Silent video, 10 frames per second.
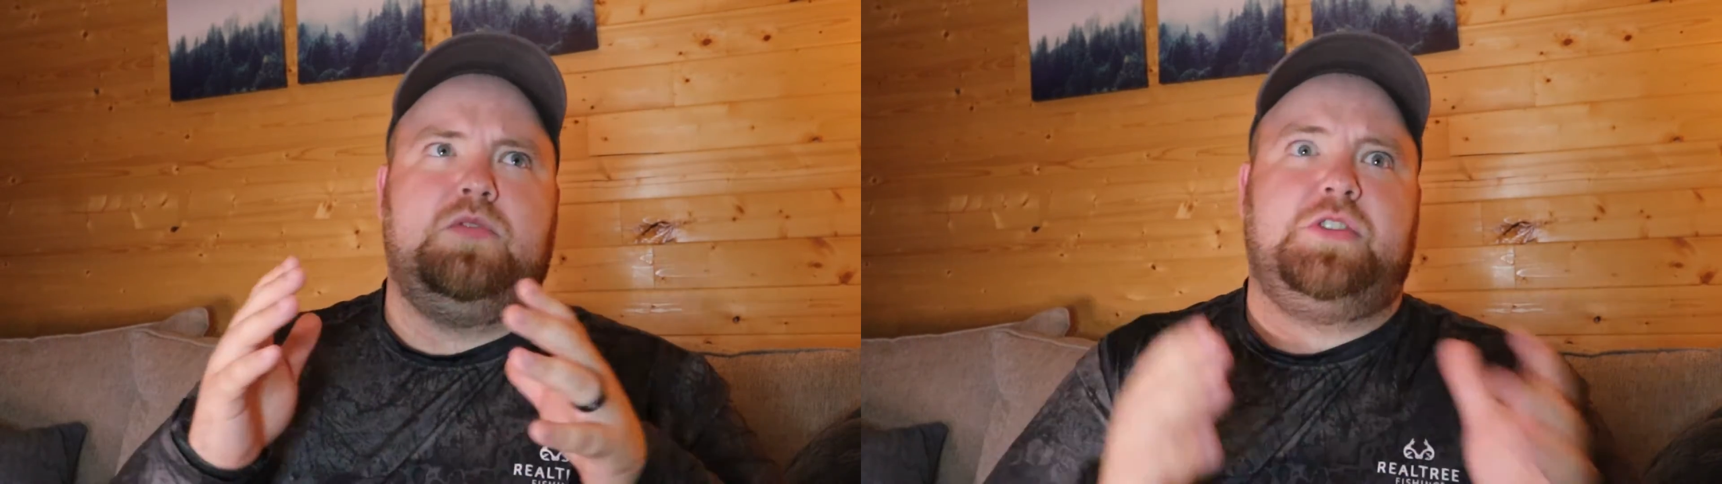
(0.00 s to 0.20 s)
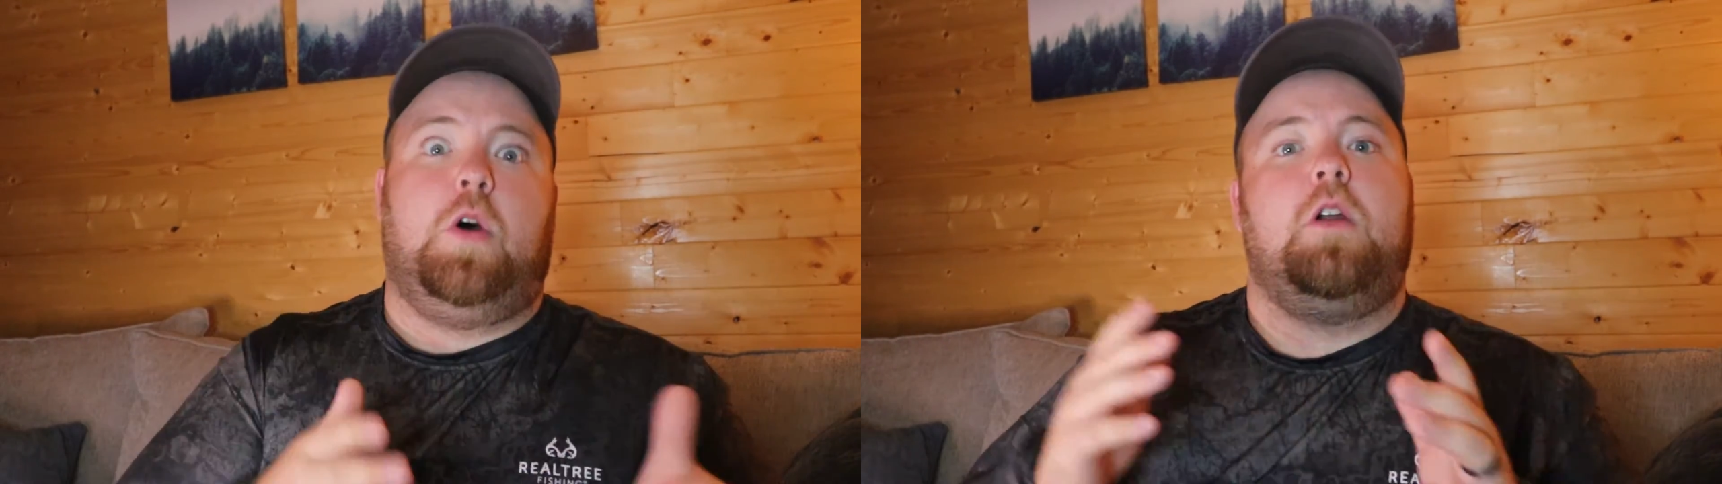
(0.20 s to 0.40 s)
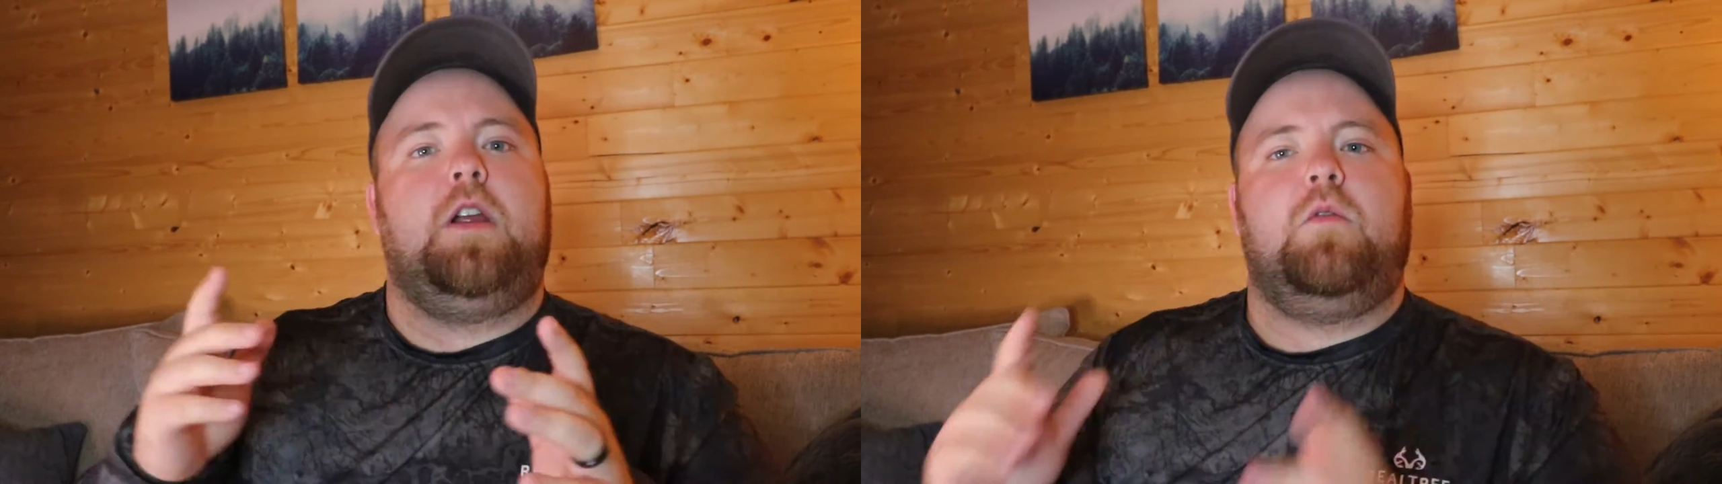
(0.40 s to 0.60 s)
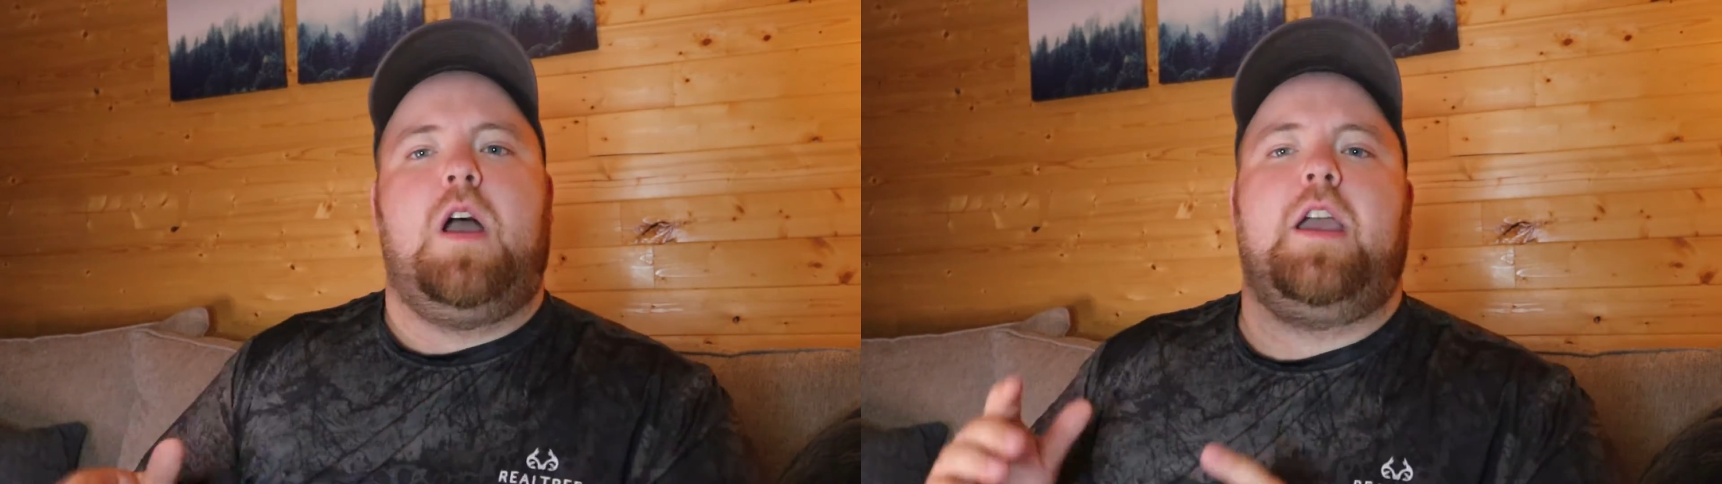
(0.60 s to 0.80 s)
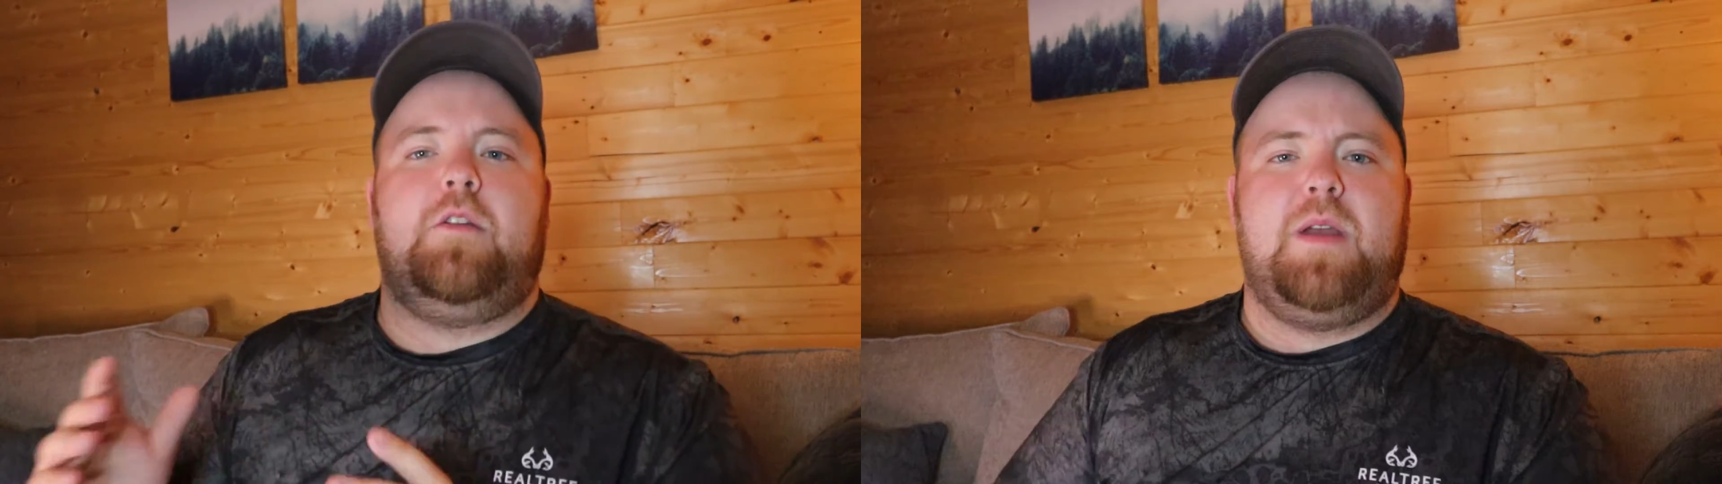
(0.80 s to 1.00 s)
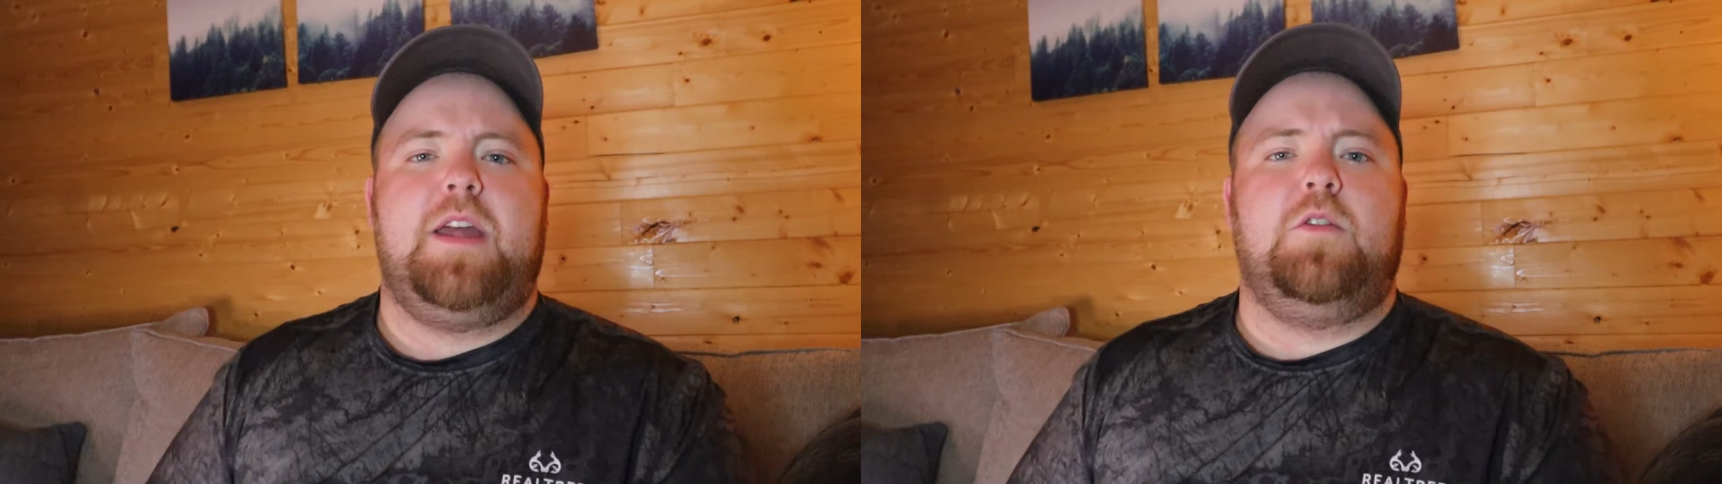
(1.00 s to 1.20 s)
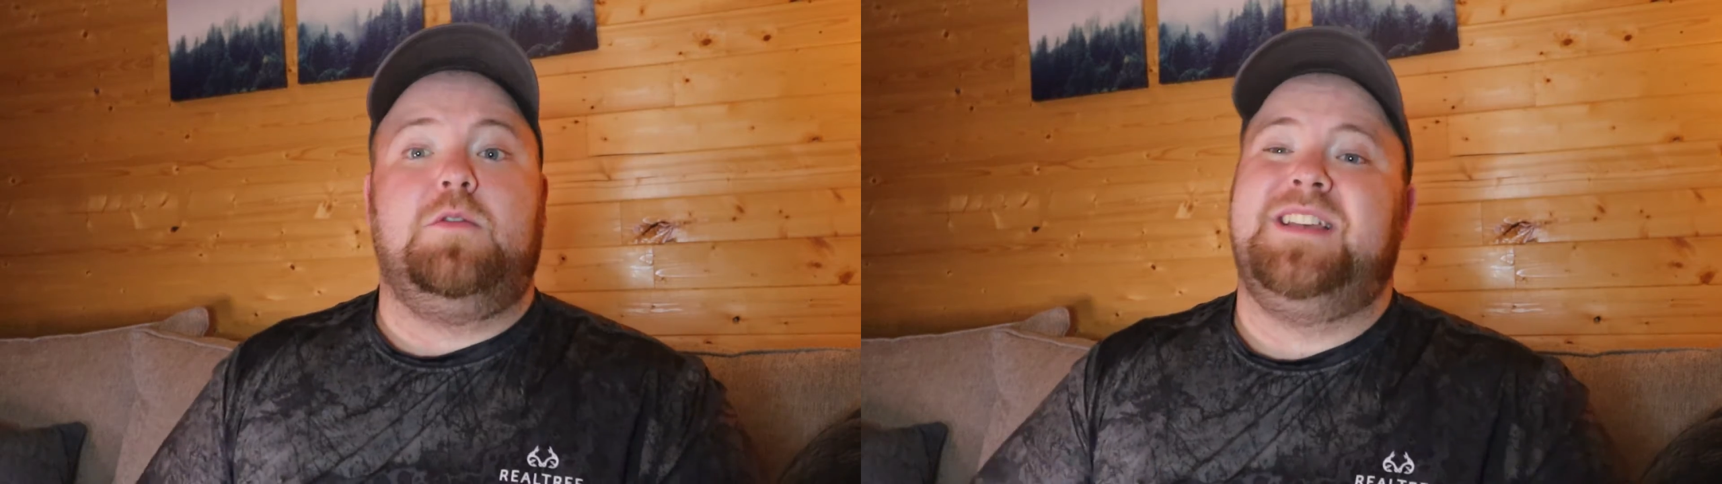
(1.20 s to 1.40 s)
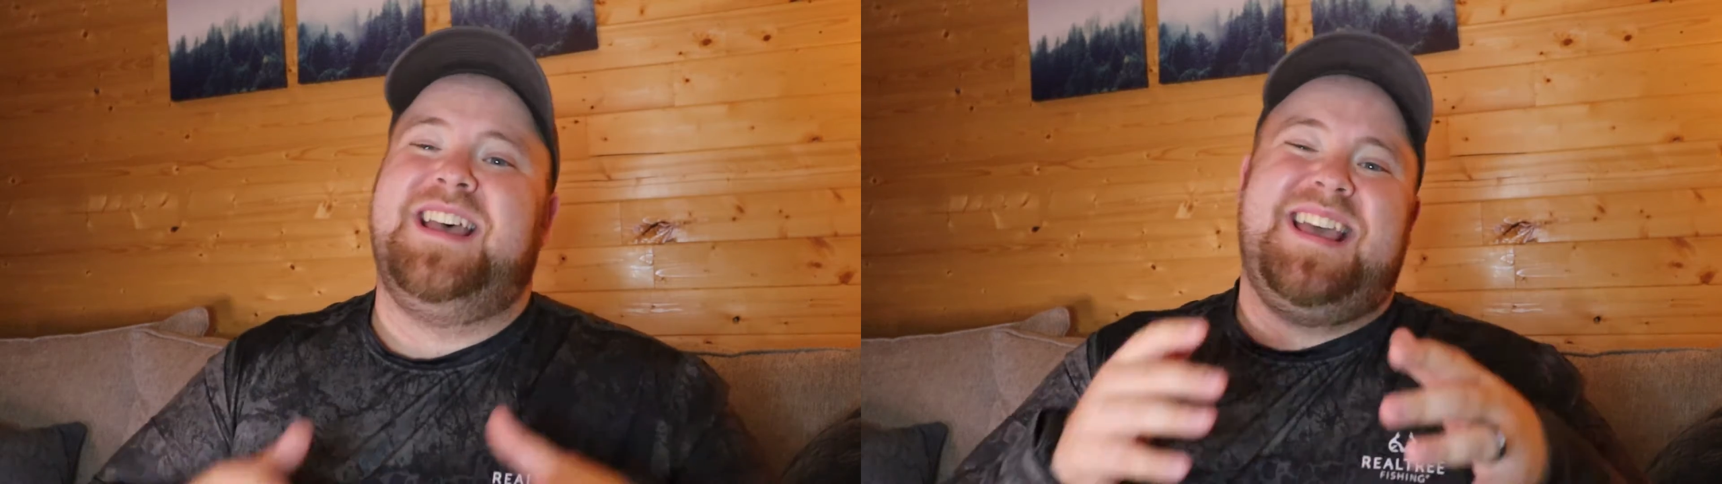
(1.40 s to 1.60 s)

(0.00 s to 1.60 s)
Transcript: starring Ryan Reynolds.